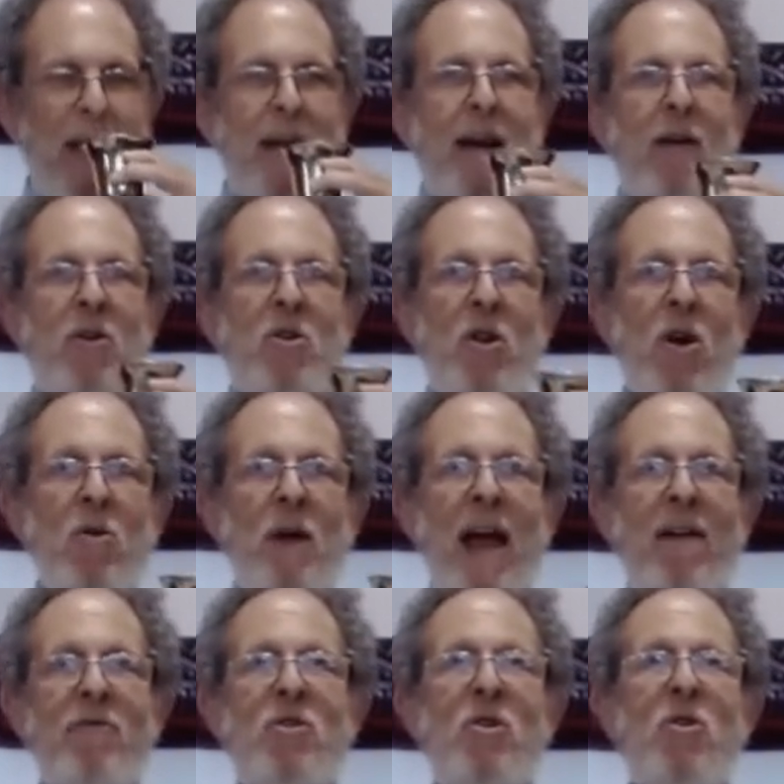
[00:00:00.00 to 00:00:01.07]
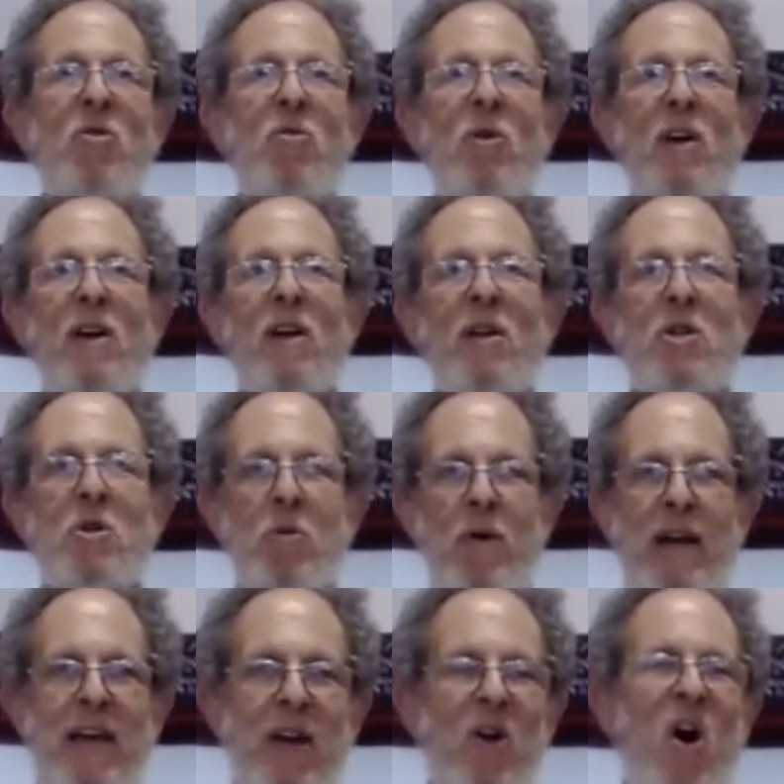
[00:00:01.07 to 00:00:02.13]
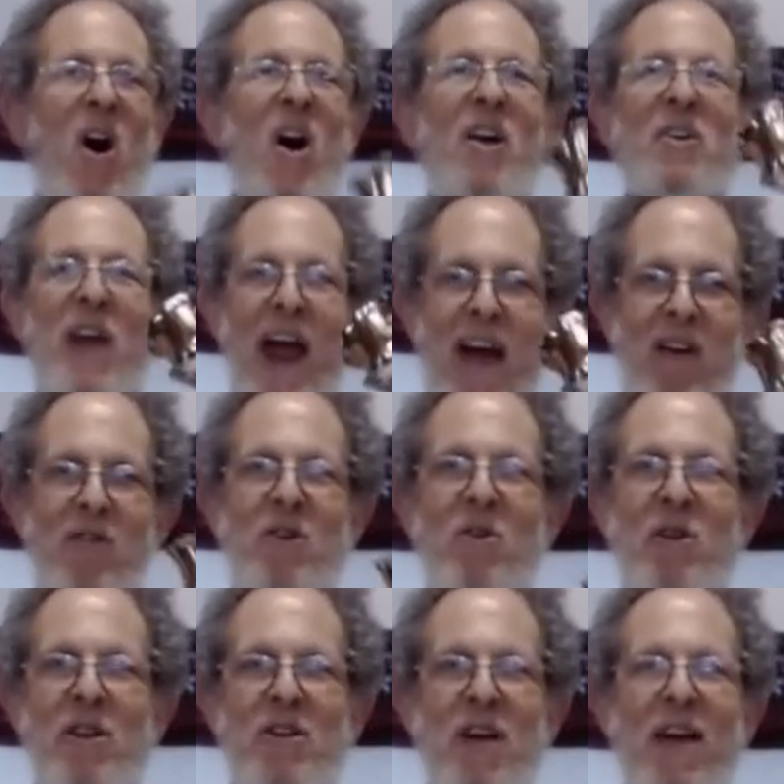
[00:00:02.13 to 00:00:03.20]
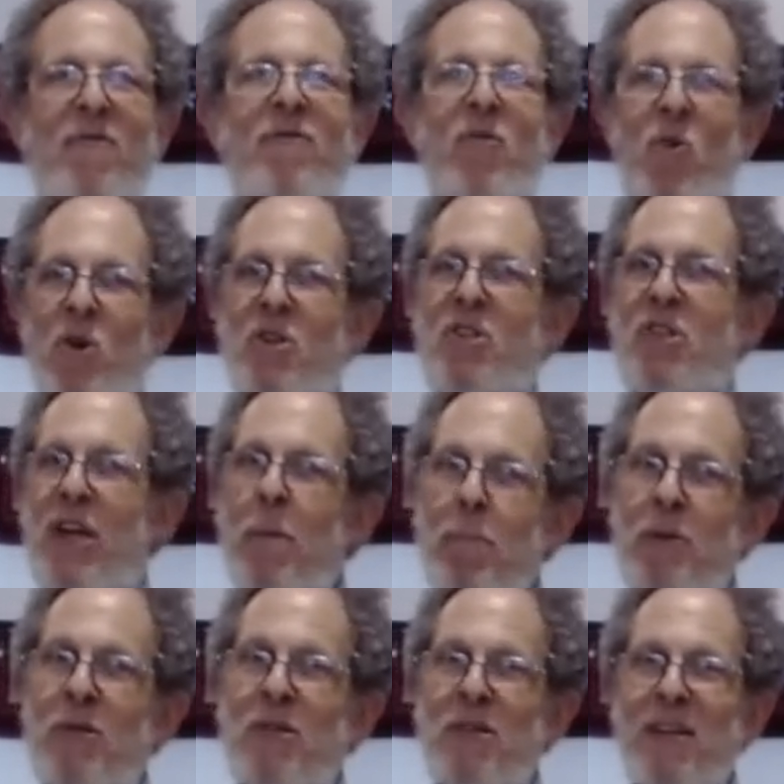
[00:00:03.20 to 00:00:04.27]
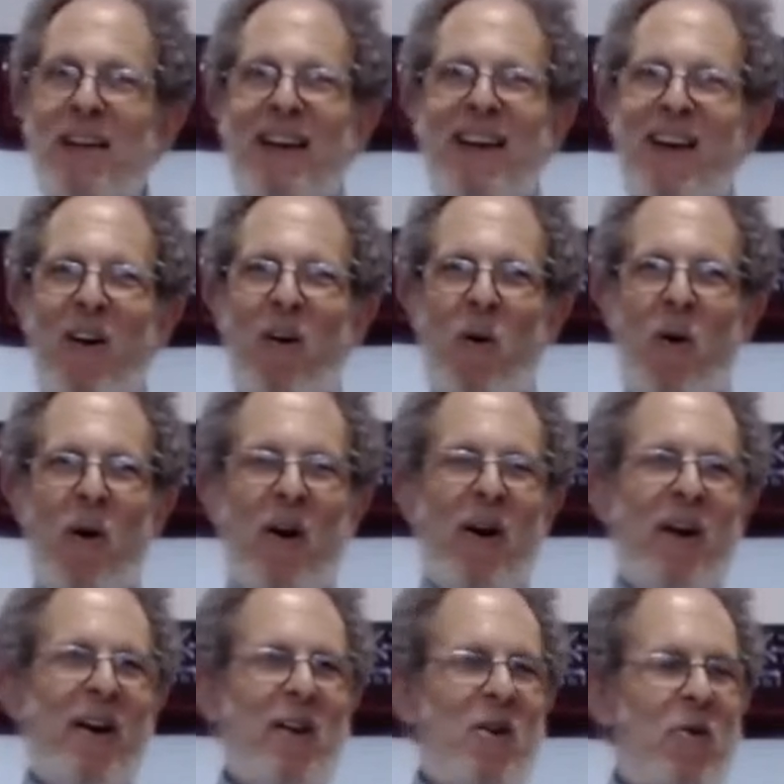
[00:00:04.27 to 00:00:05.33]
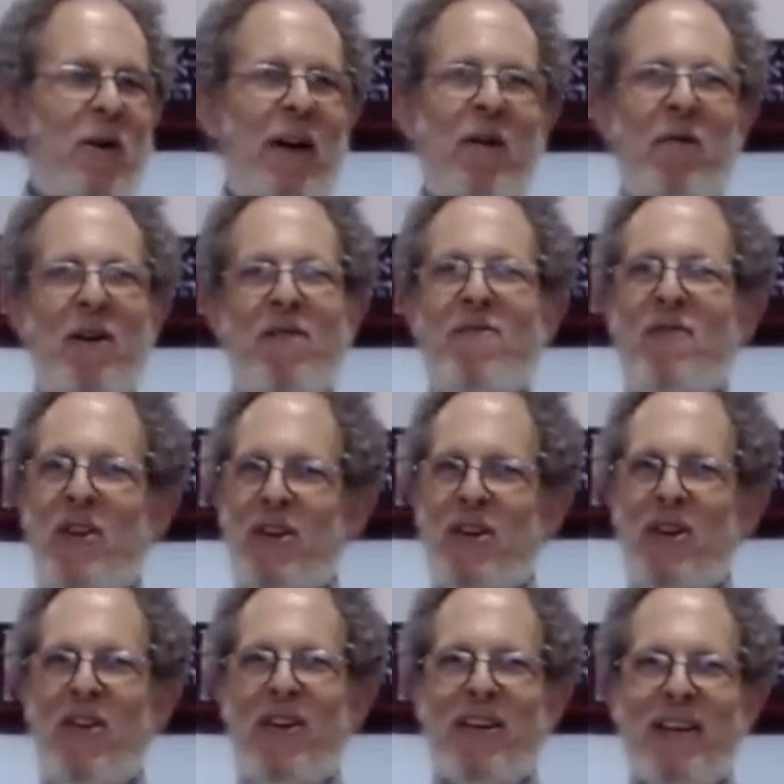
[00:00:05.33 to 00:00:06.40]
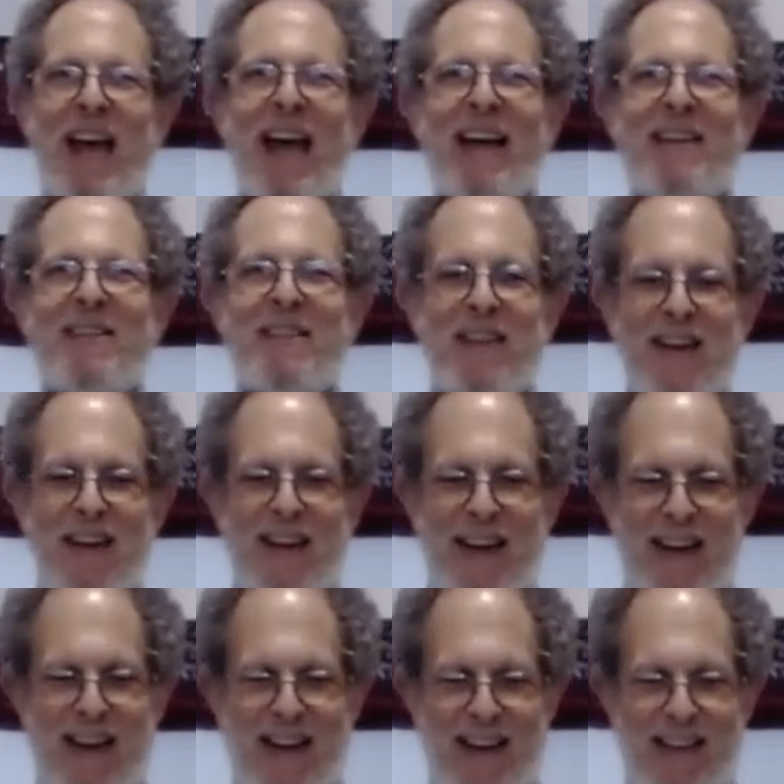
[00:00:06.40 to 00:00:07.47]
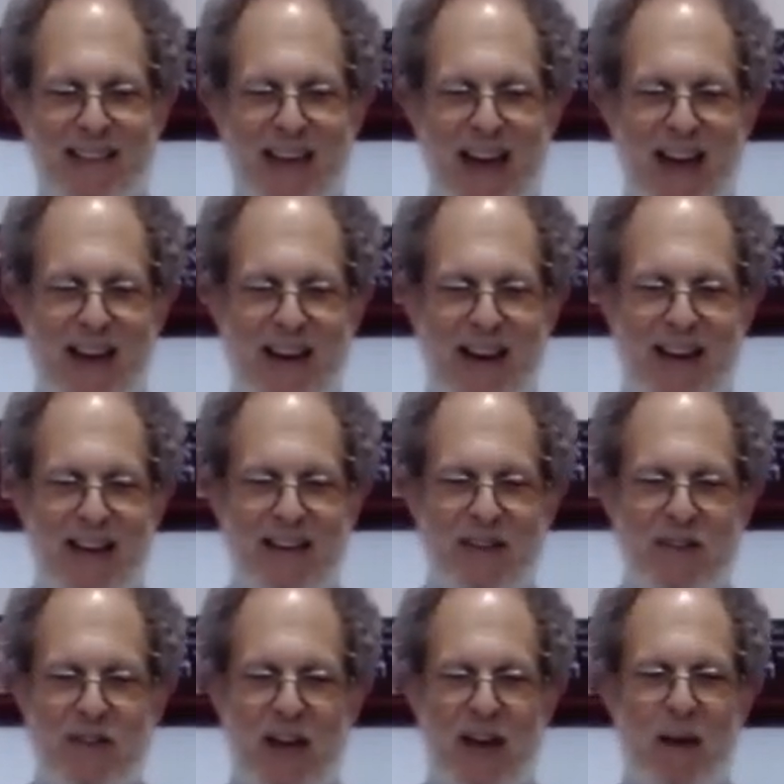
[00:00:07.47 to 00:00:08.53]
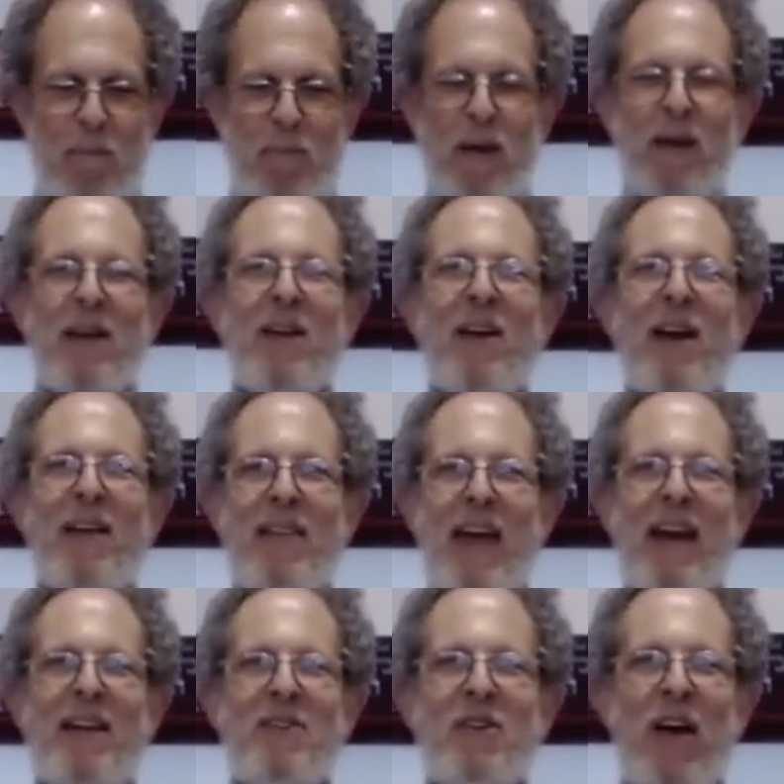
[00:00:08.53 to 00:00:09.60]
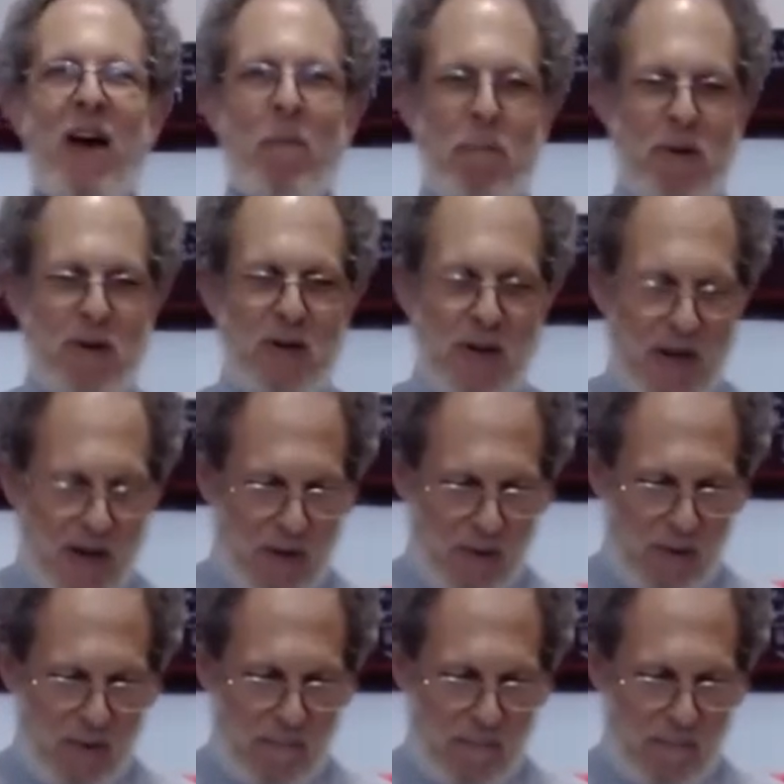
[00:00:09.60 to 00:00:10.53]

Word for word: Now, you don't have to drink it all down. You can take four sips, or you can refill your glass. Uh, that is up, uh, that is up to you.